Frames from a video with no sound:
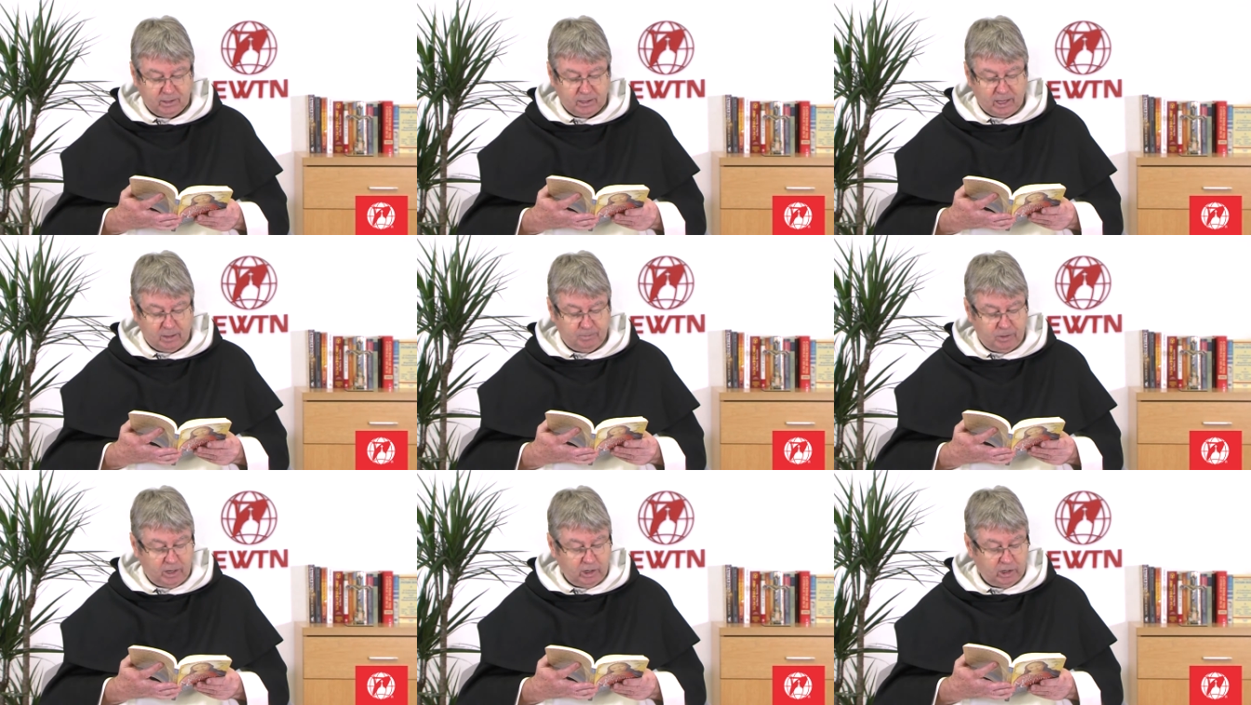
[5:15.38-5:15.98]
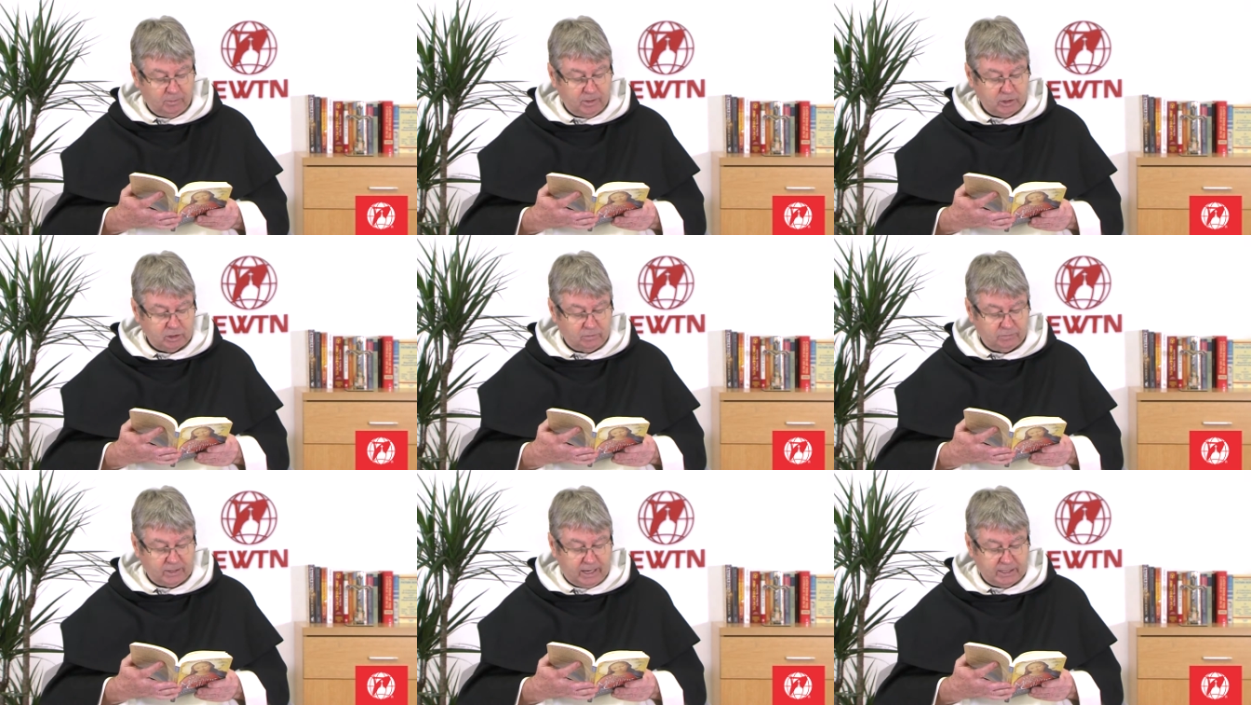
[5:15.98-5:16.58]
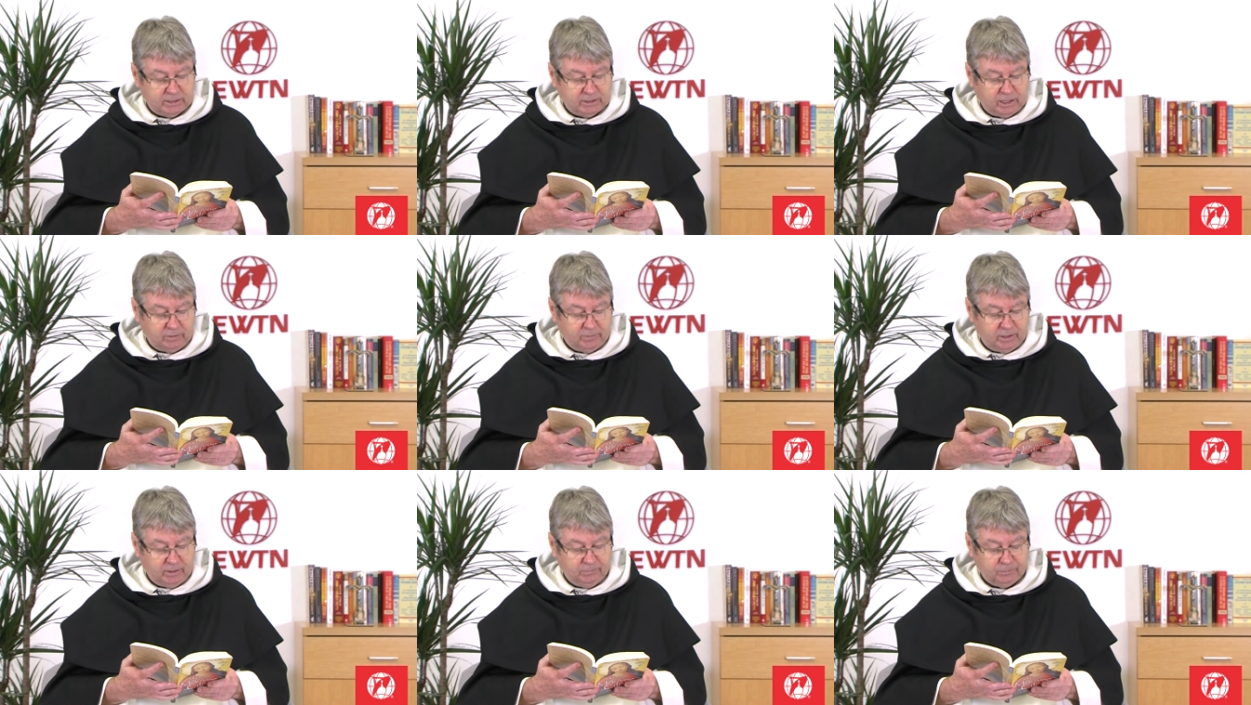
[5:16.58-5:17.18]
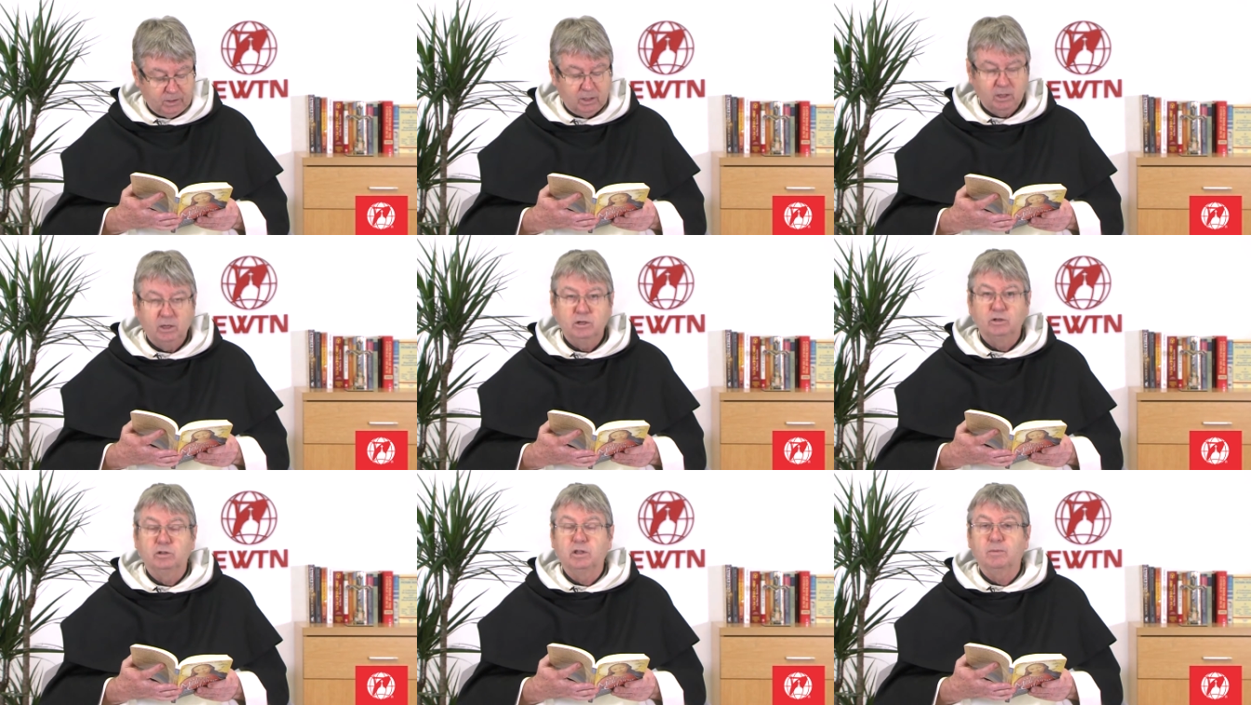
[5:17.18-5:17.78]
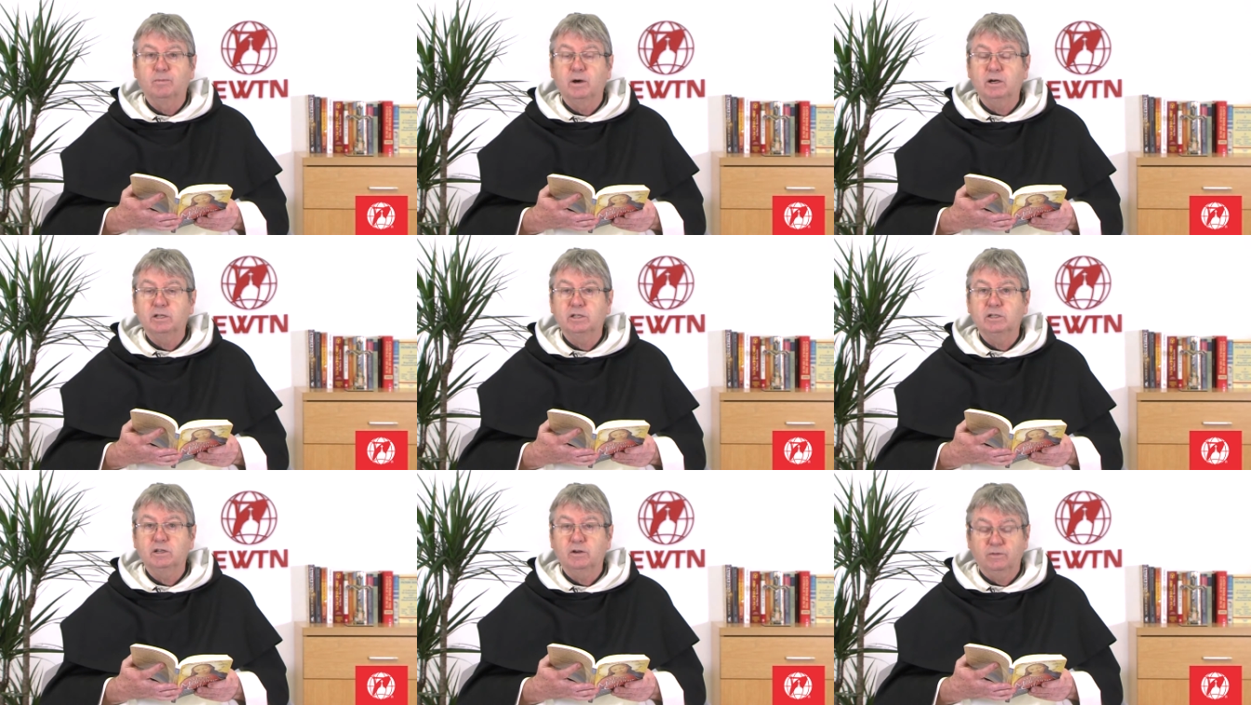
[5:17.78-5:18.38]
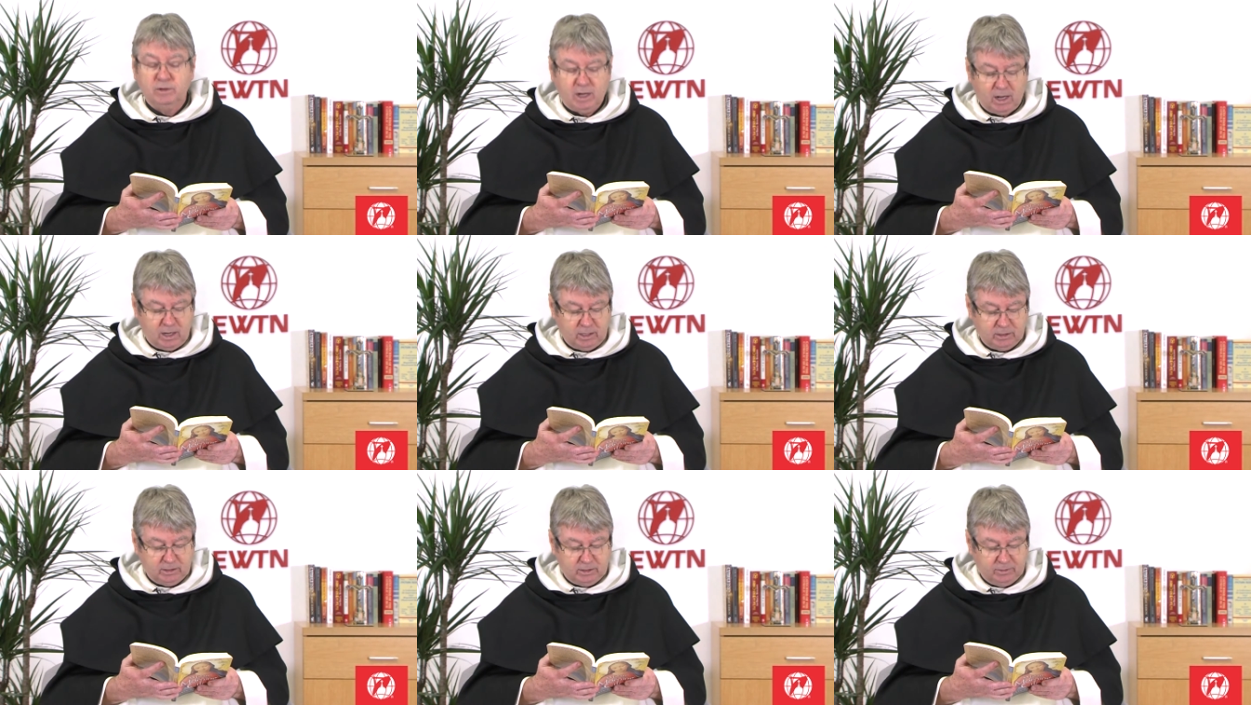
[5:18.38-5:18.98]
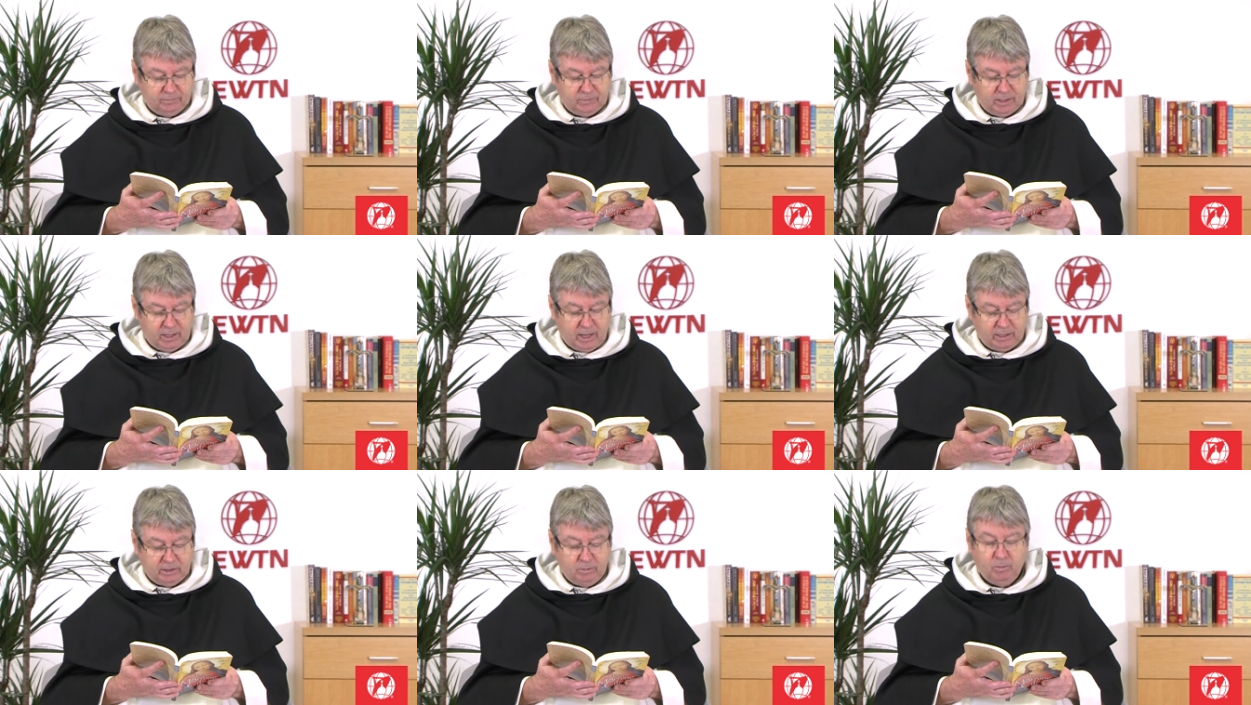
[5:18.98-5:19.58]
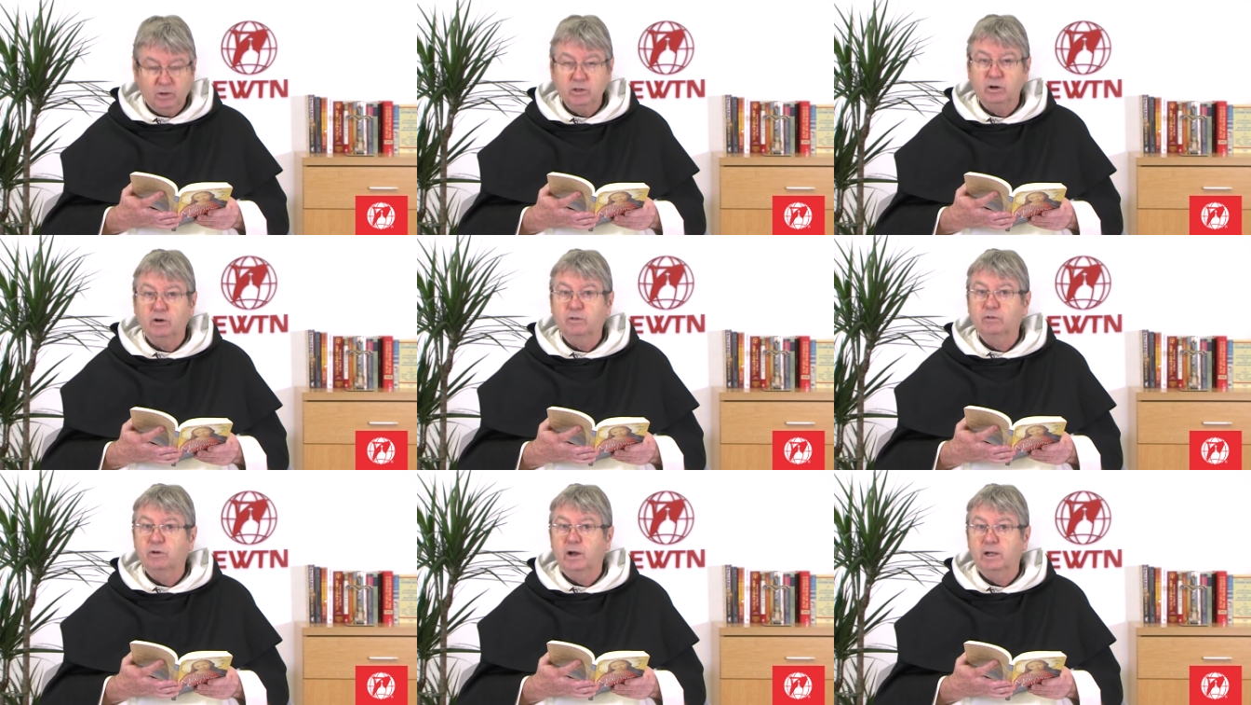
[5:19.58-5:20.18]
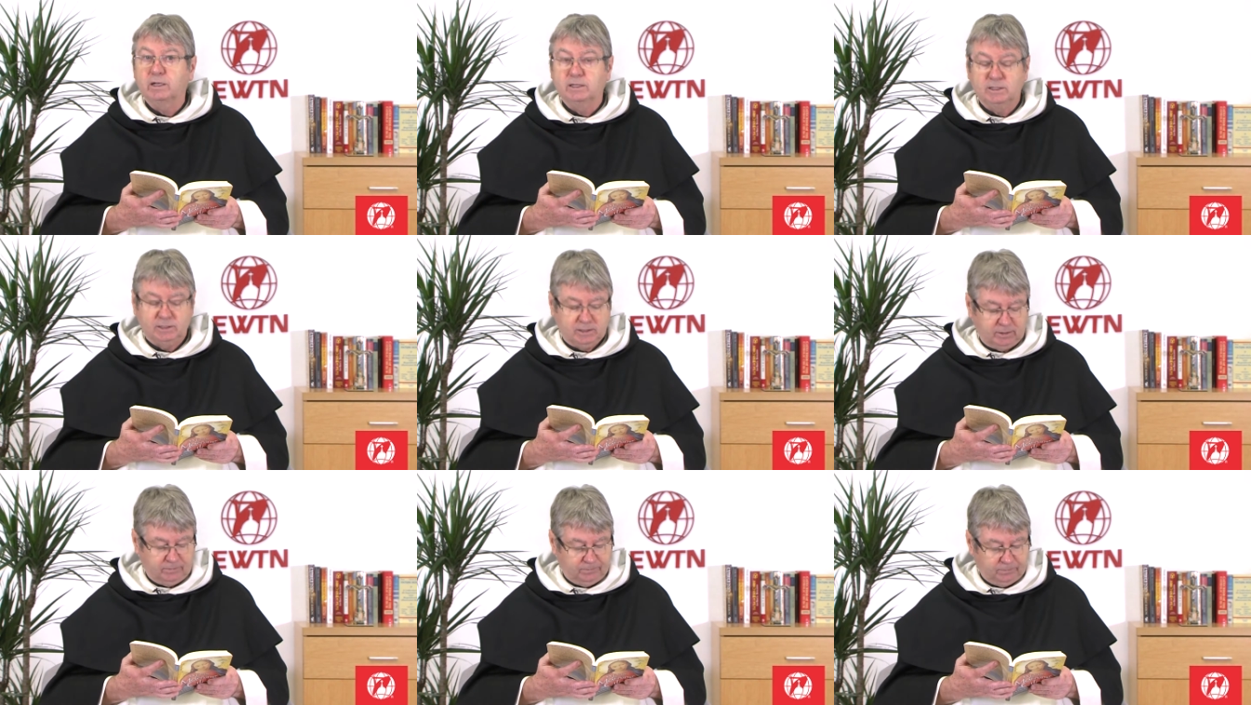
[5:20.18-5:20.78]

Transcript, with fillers: a pilgrimage of thanksgiving to the mercy of God and the Mother of Christ